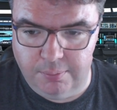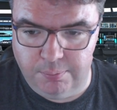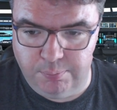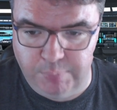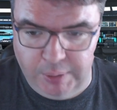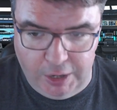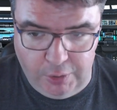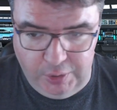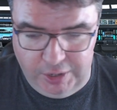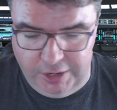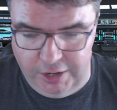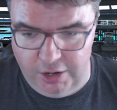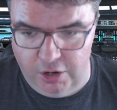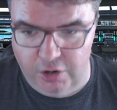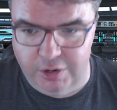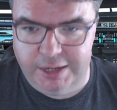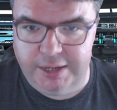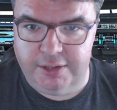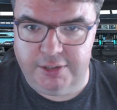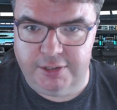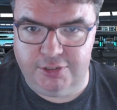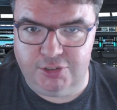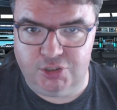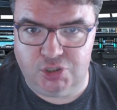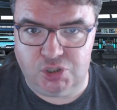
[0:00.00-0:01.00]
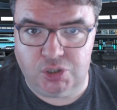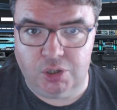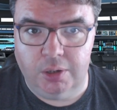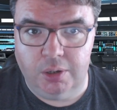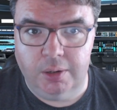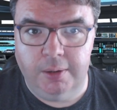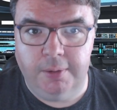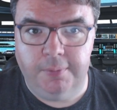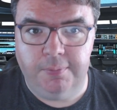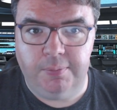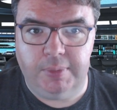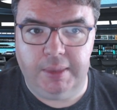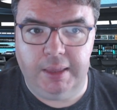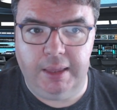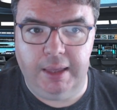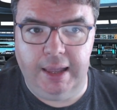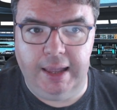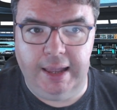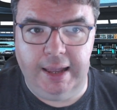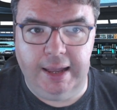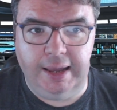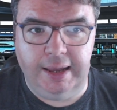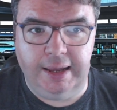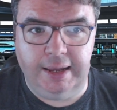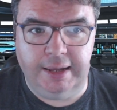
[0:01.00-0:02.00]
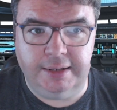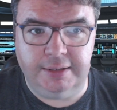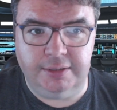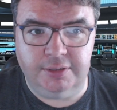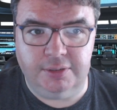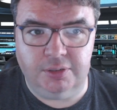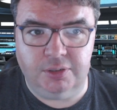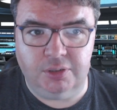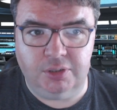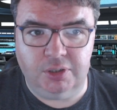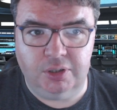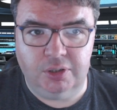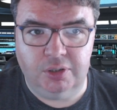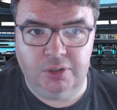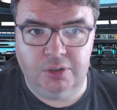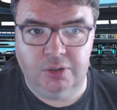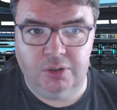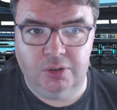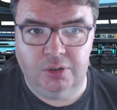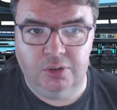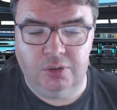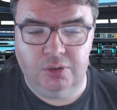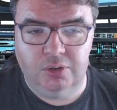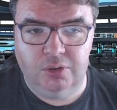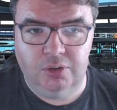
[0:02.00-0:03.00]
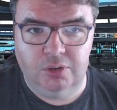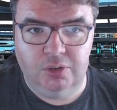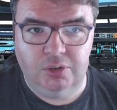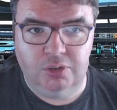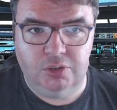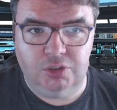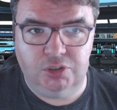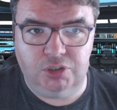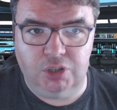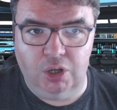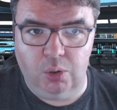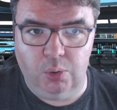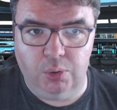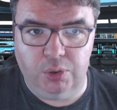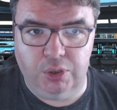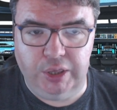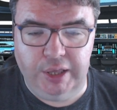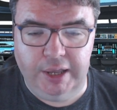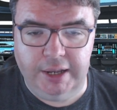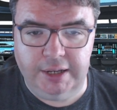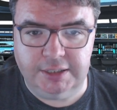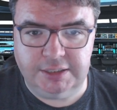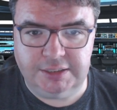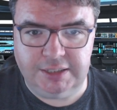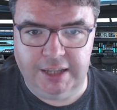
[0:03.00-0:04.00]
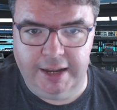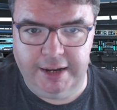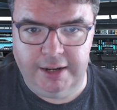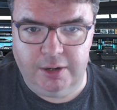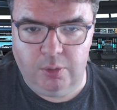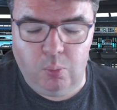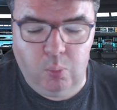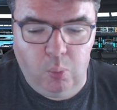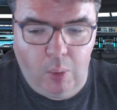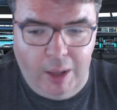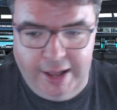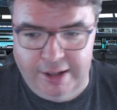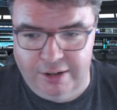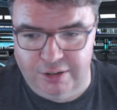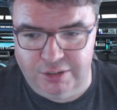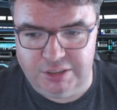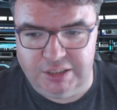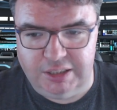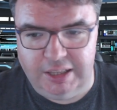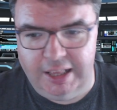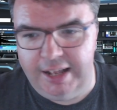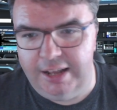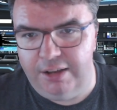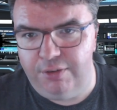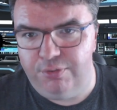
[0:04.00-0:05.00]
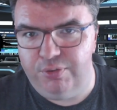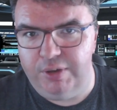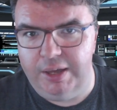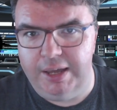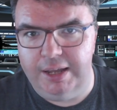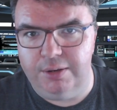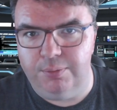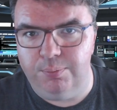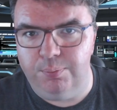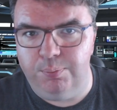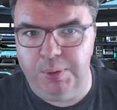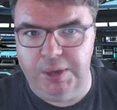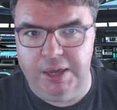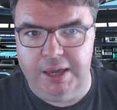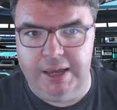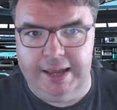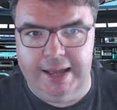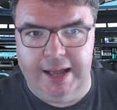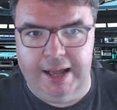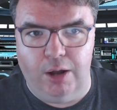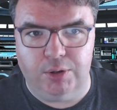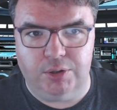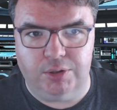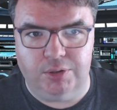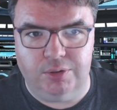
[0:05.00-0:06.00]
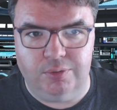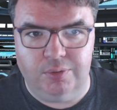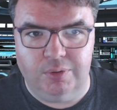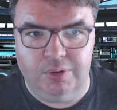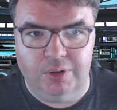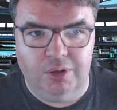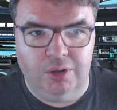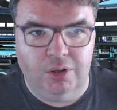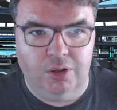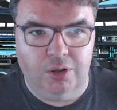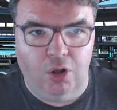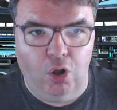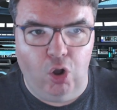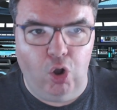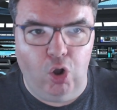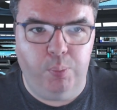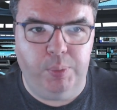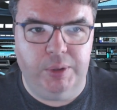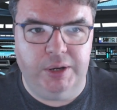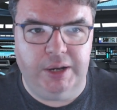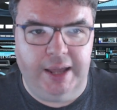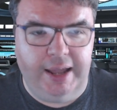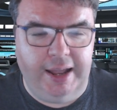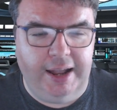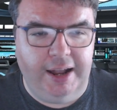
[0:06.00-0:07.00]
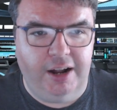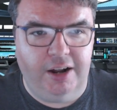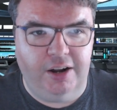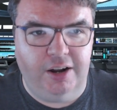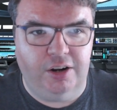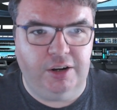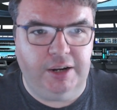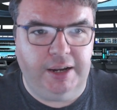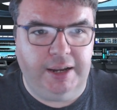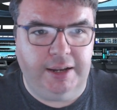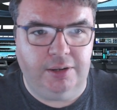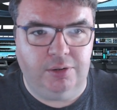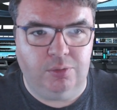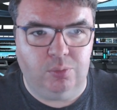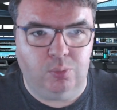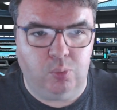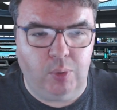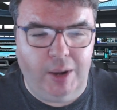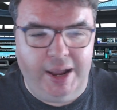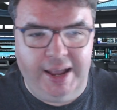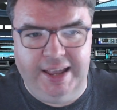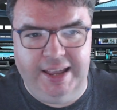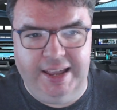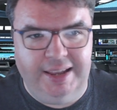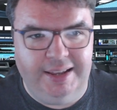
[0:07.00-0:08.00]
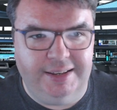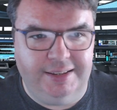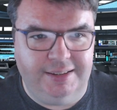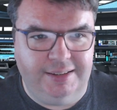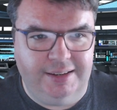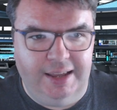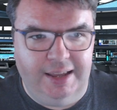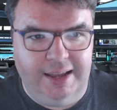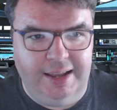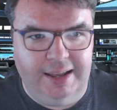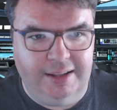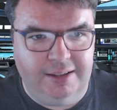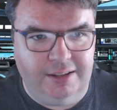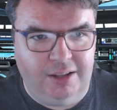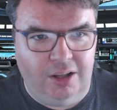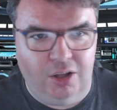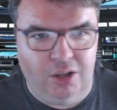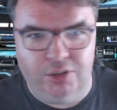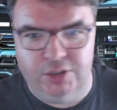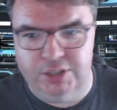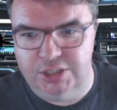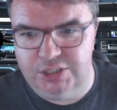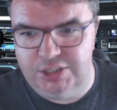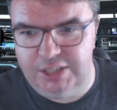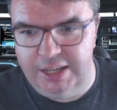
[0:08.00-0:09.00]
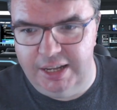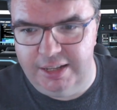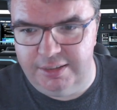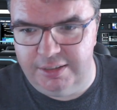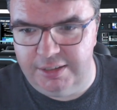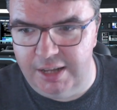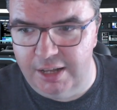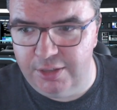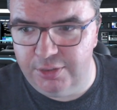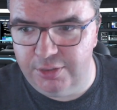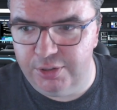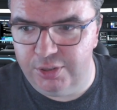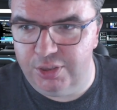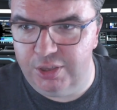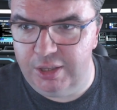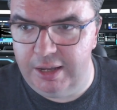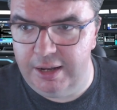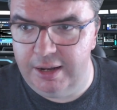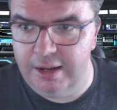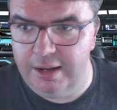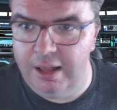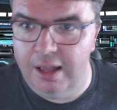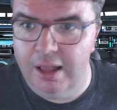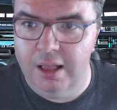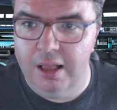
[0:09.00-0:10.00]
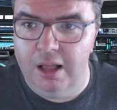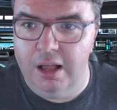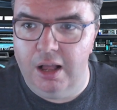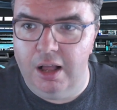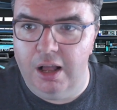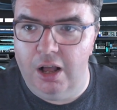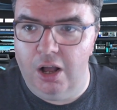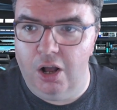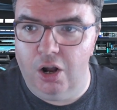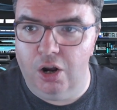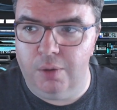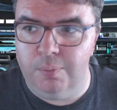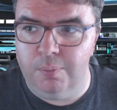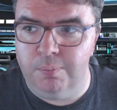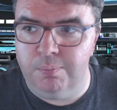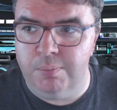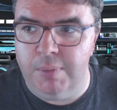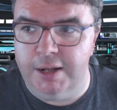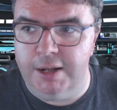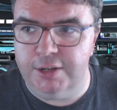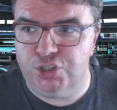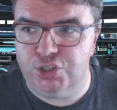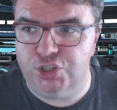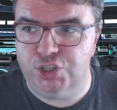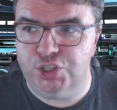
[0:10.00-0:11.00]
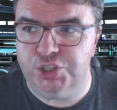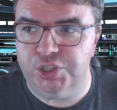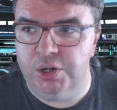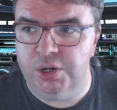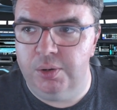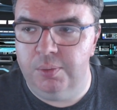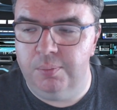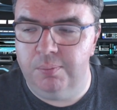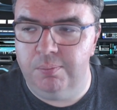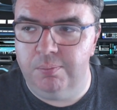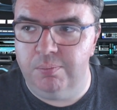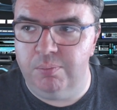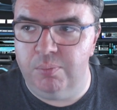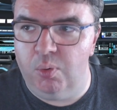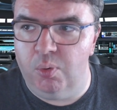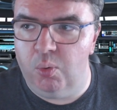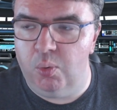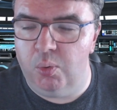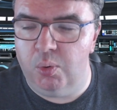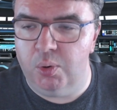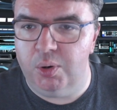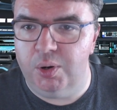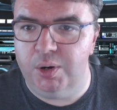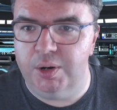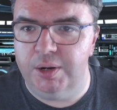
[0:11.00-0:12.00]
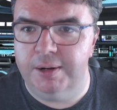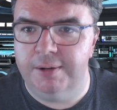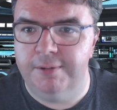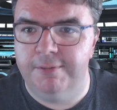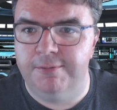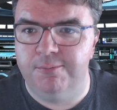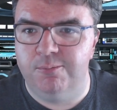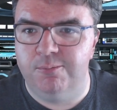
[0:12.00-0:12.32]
Barrayar is. And so things like wildlife and being out in open air and rain and all this, that, and the other thing are much more